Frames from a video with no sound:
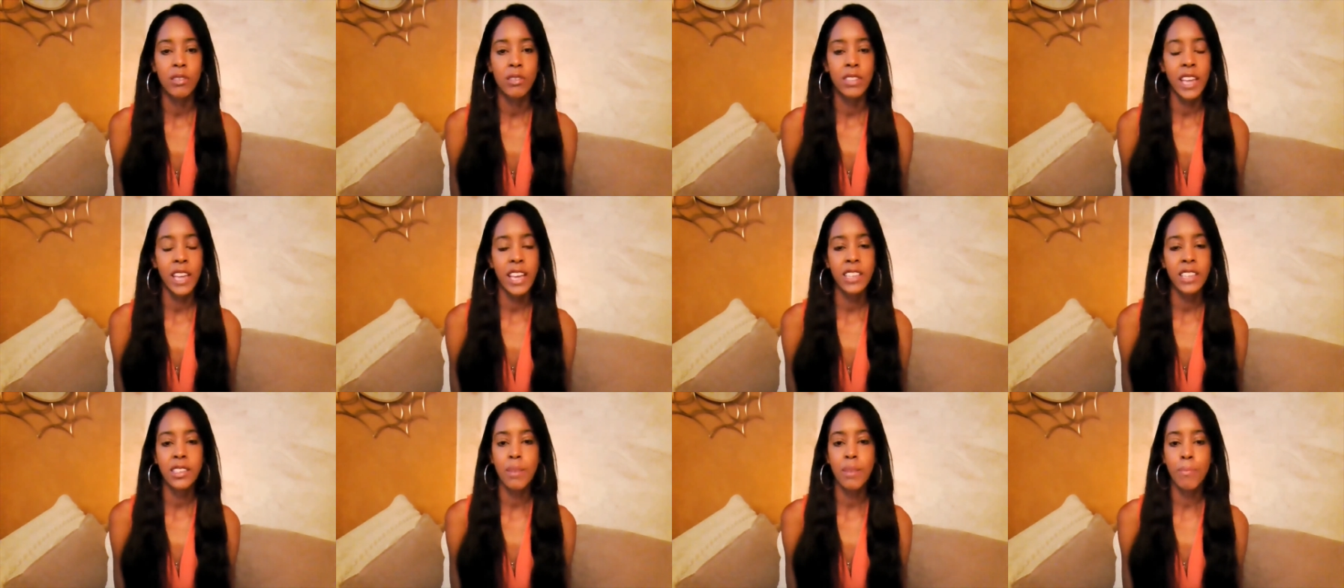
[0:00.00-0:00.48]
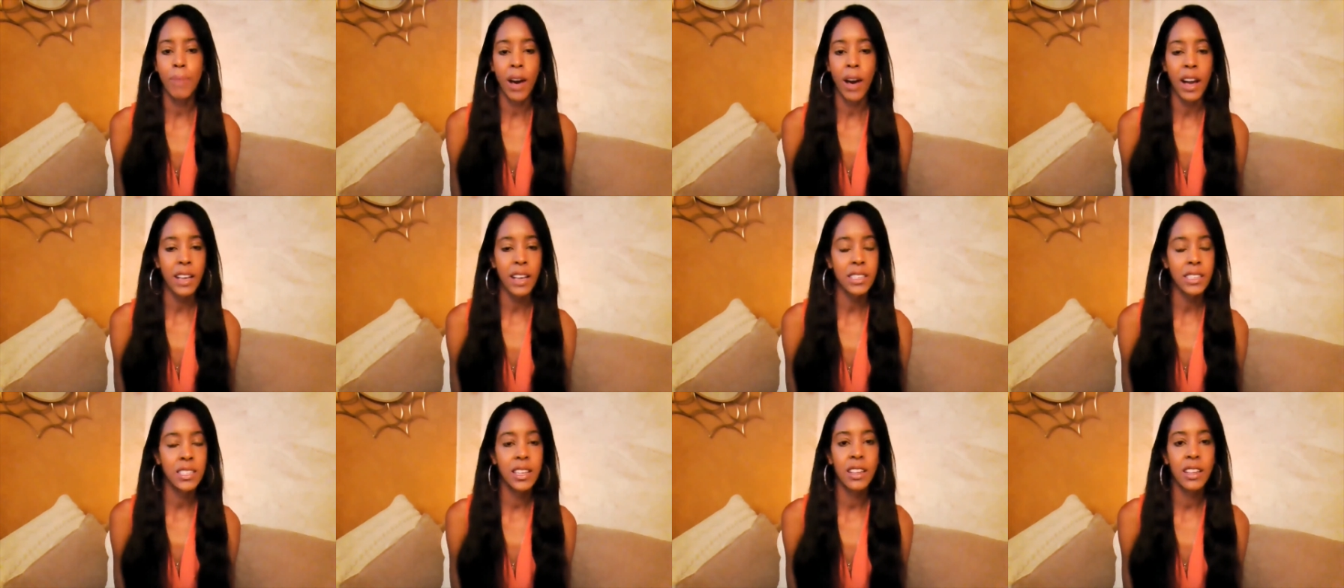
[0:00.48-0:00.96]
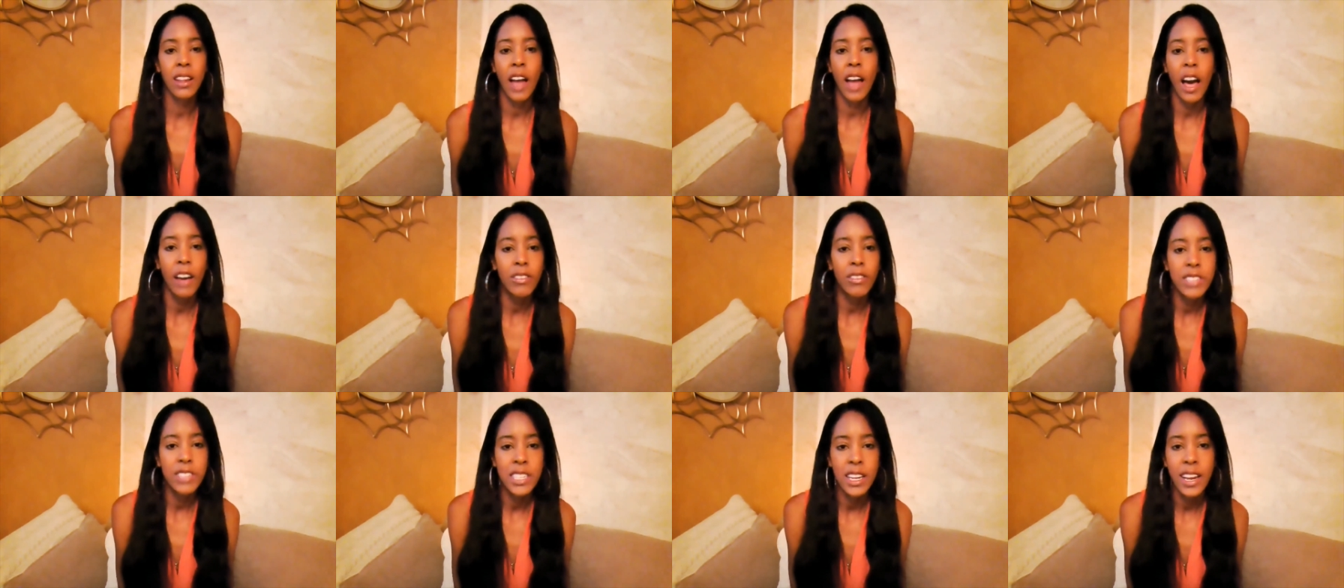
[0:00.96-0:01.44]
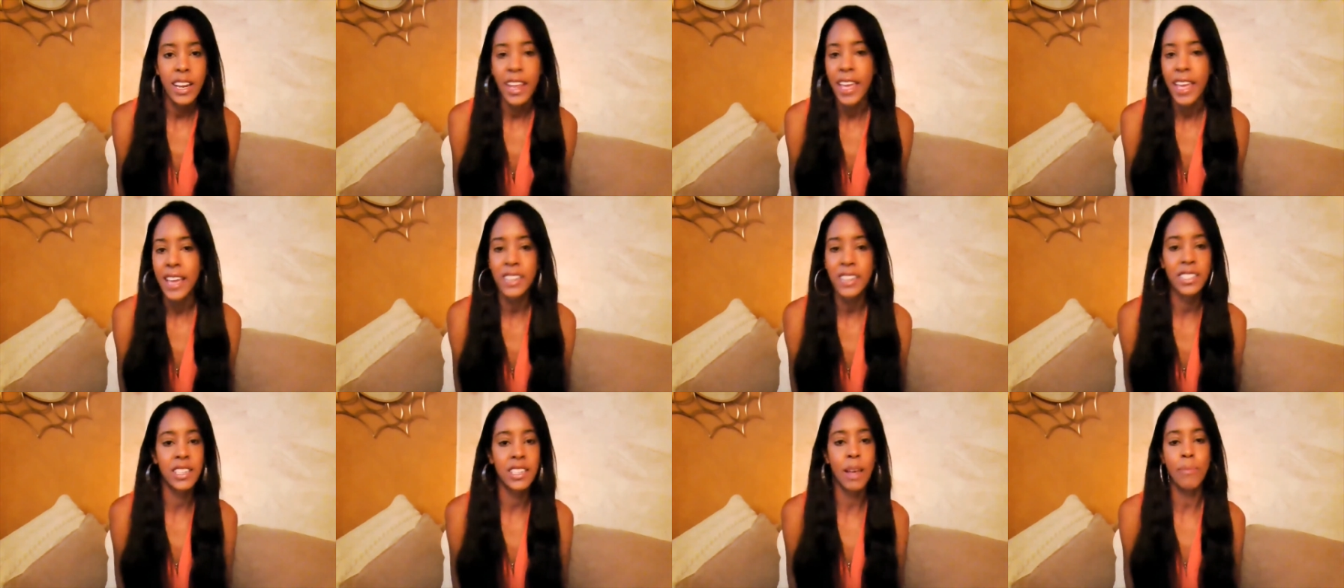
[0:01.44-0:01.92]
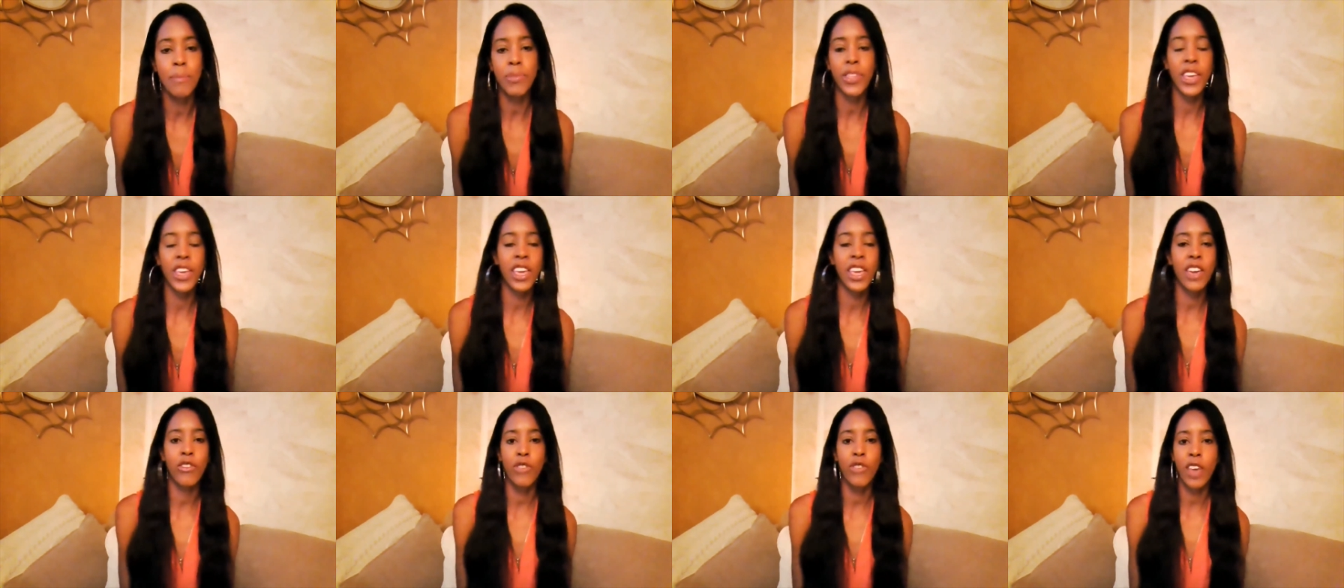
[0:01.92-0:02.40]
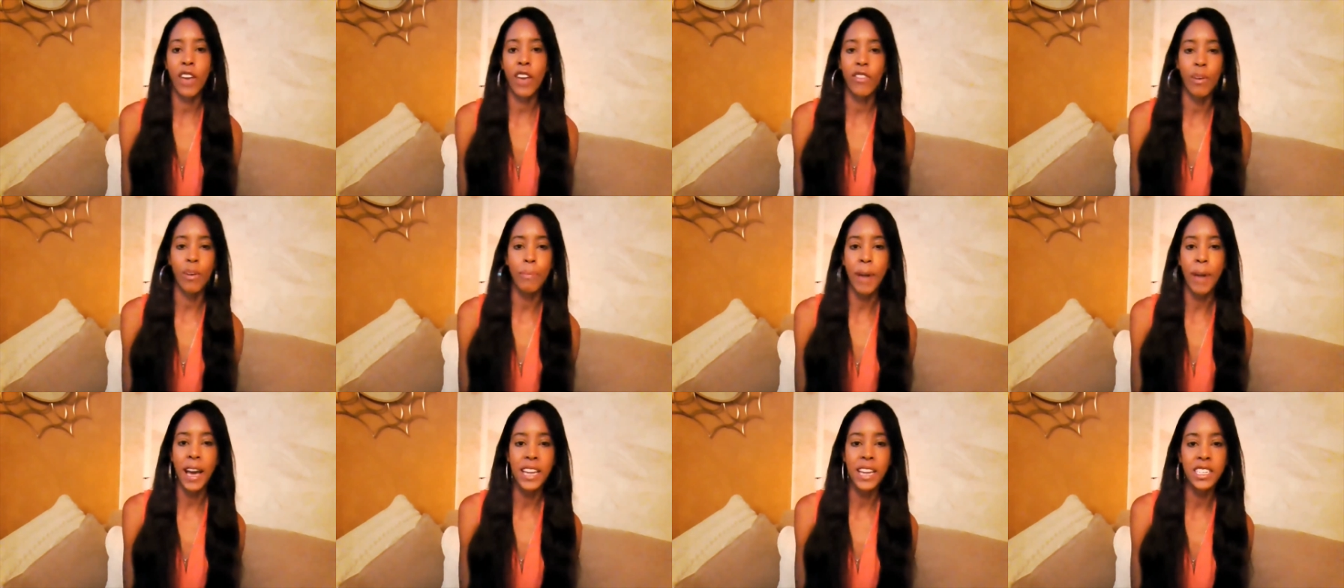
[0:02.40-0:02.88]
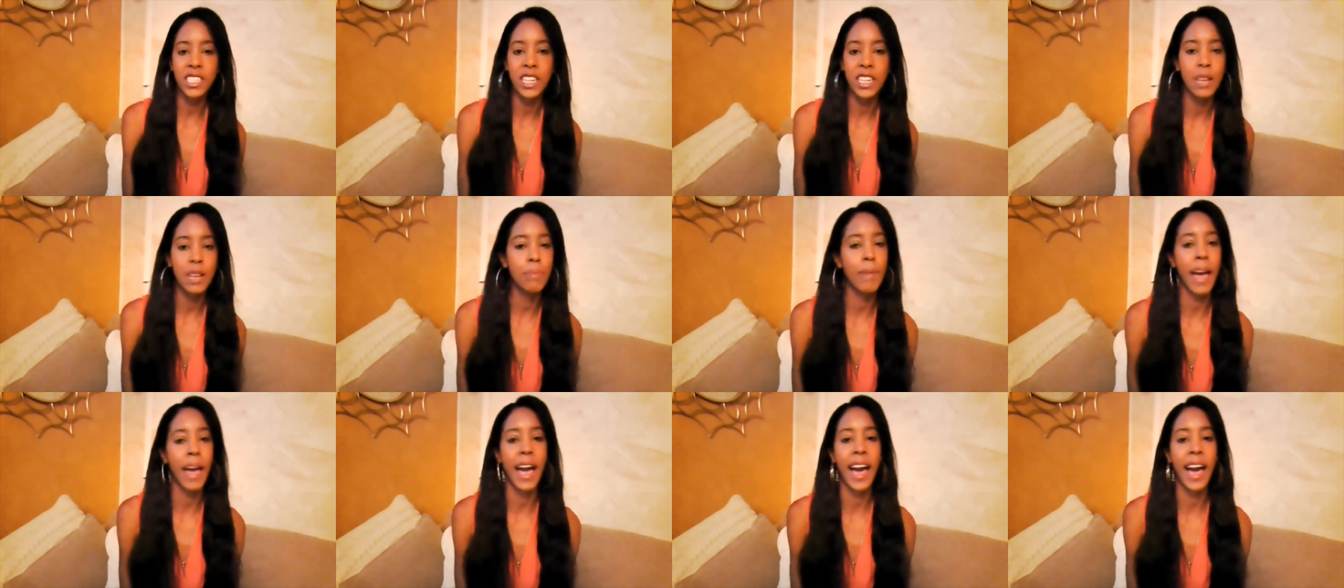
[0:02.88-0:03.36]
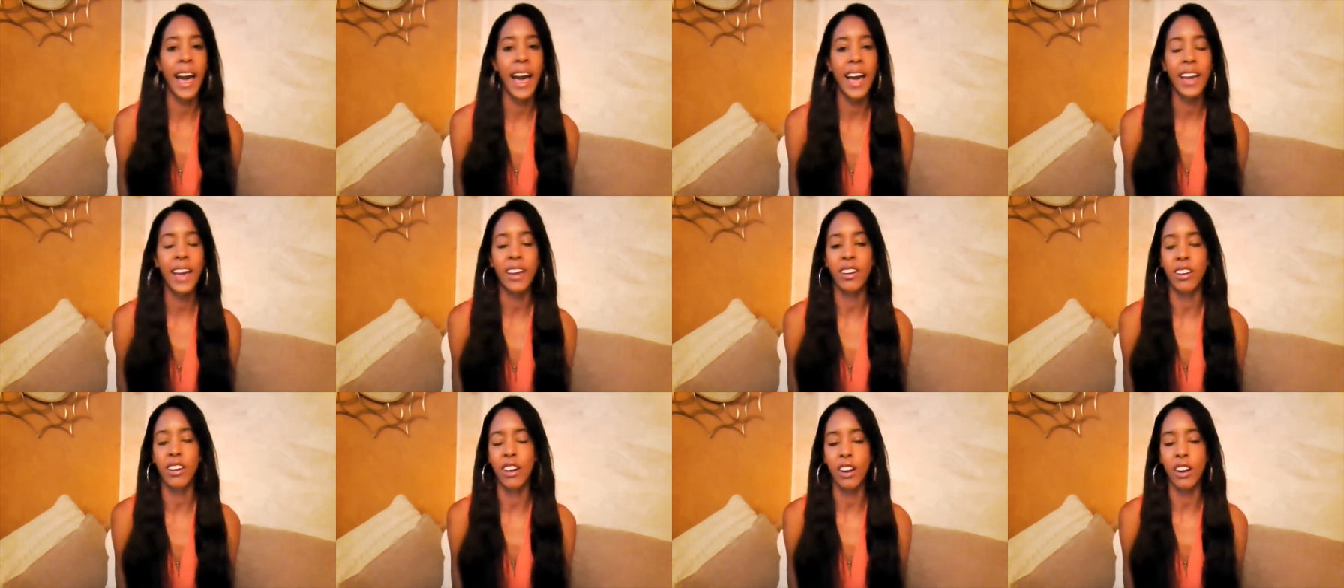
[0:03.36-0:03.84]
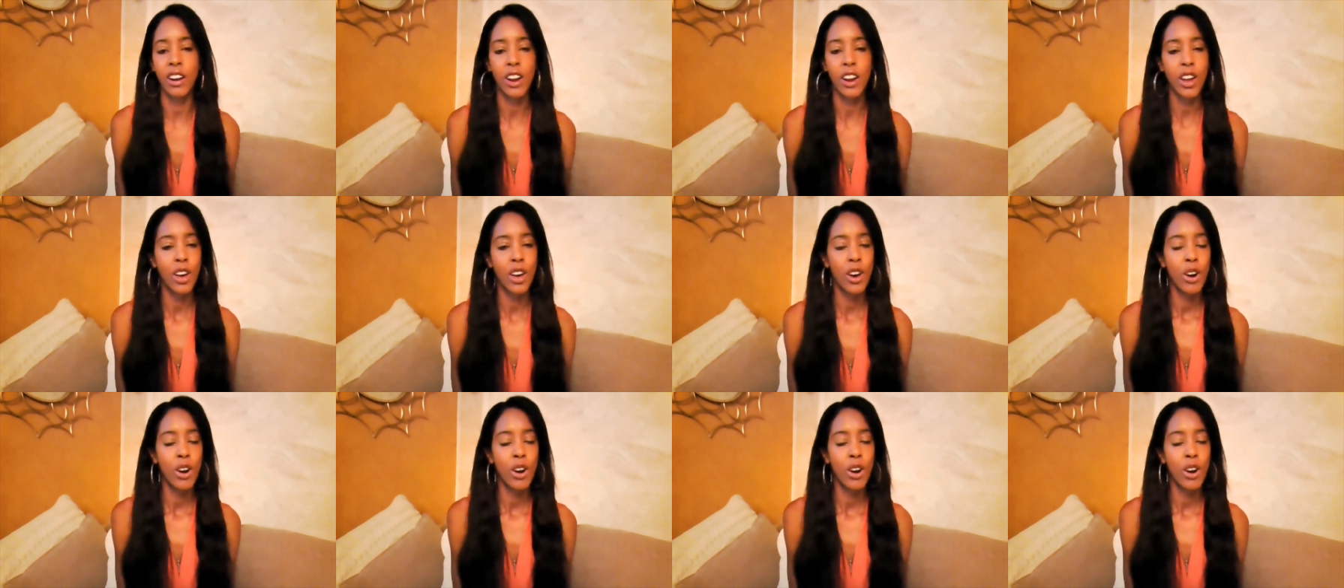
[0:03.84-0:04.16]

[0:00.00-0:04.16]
take some boxing gloves and hit something if you have a punching bag or